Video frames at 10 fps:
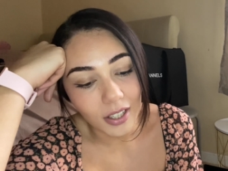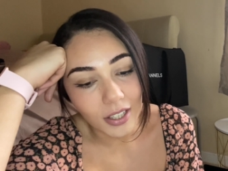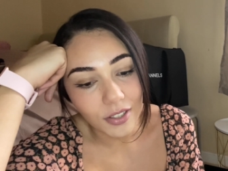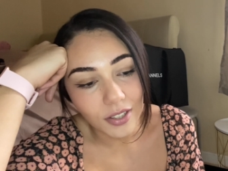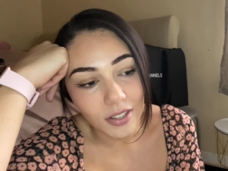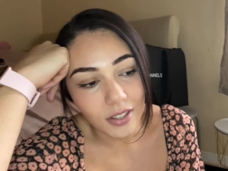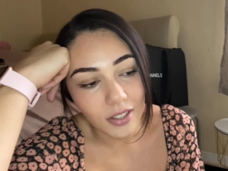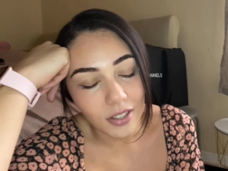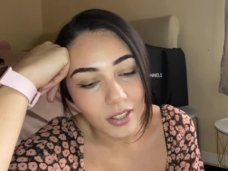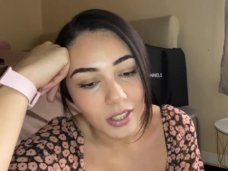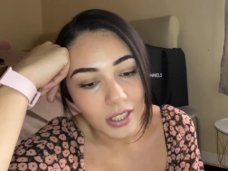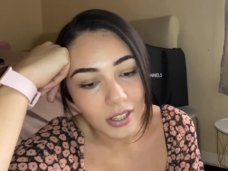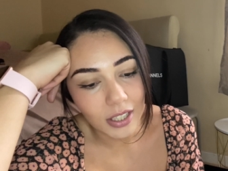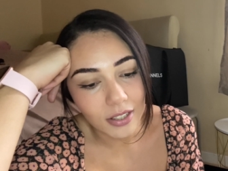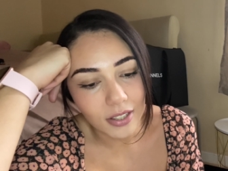I just need
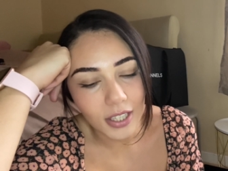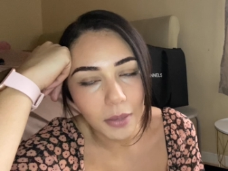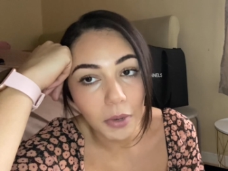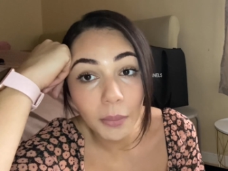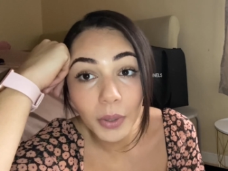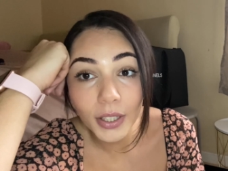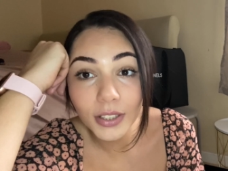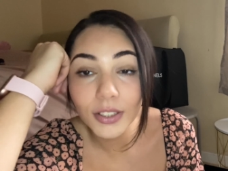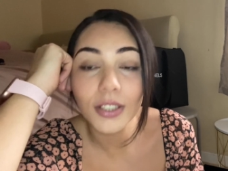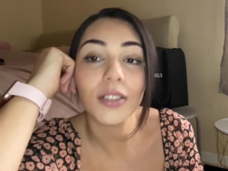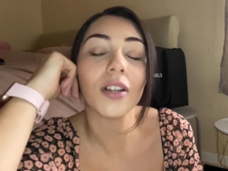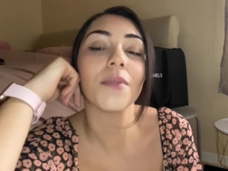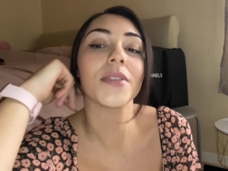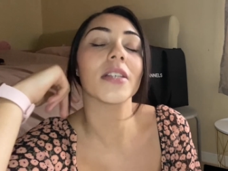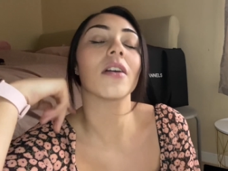things to take my mind
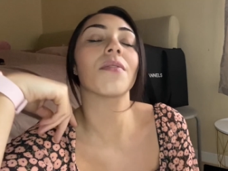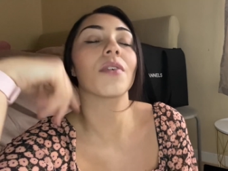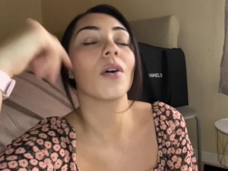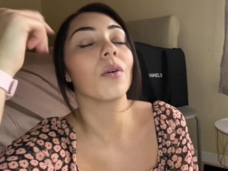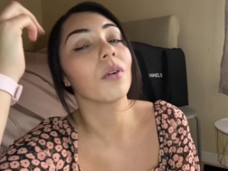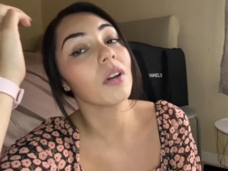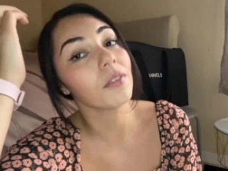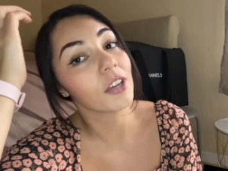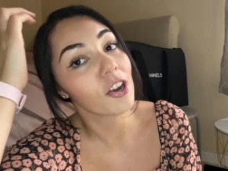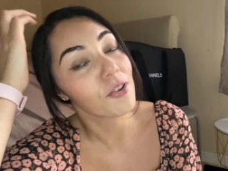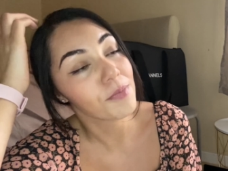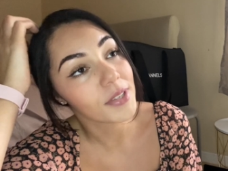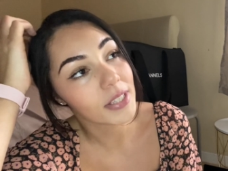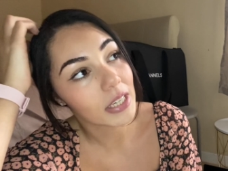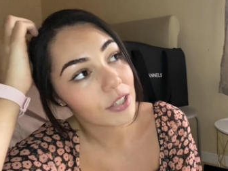obviously off the whole IVF
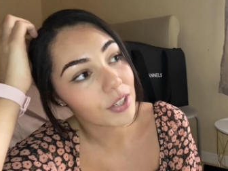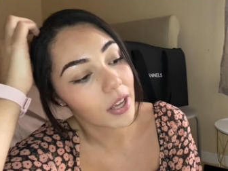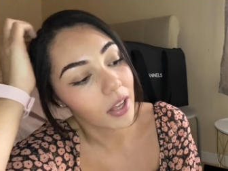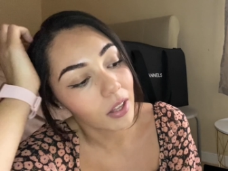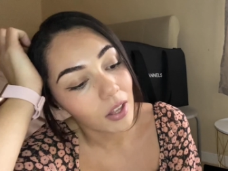procedure.